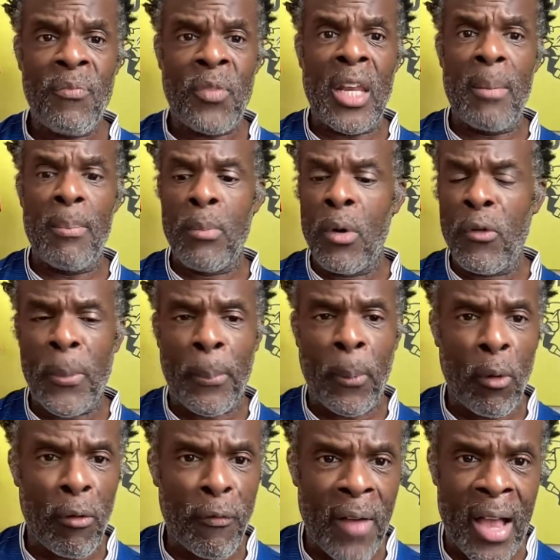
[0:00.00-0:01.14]
Didn't move the
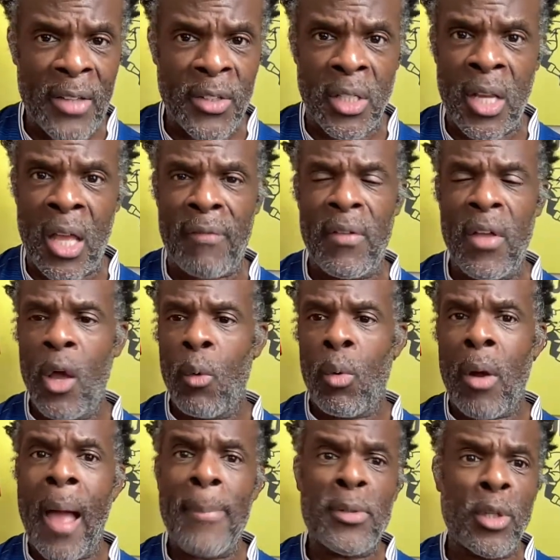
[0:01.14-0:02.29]
ball fast enough. Were
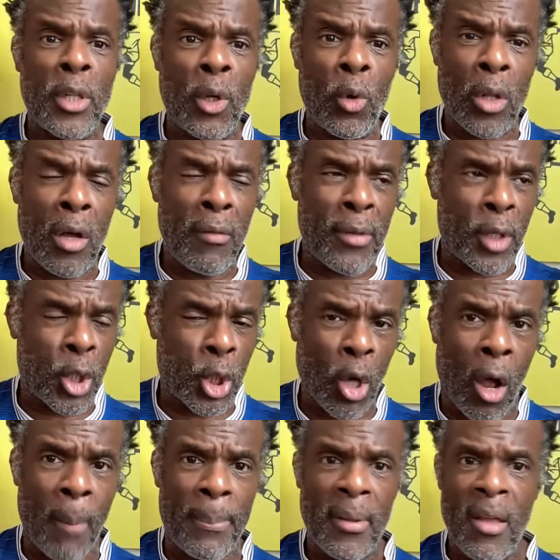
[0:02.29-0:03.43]
absolutely all over the
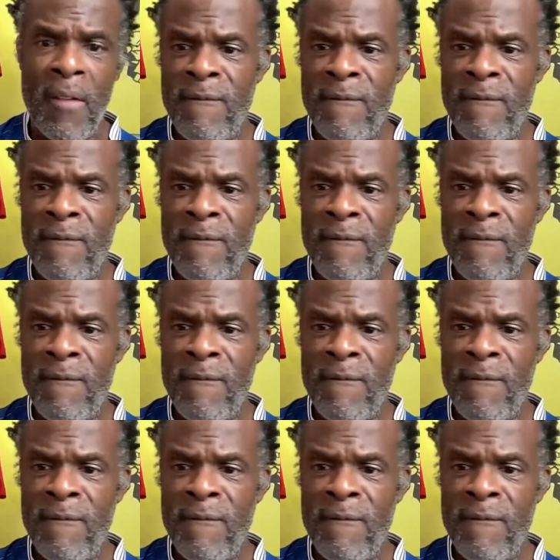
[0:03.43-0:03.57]
shop.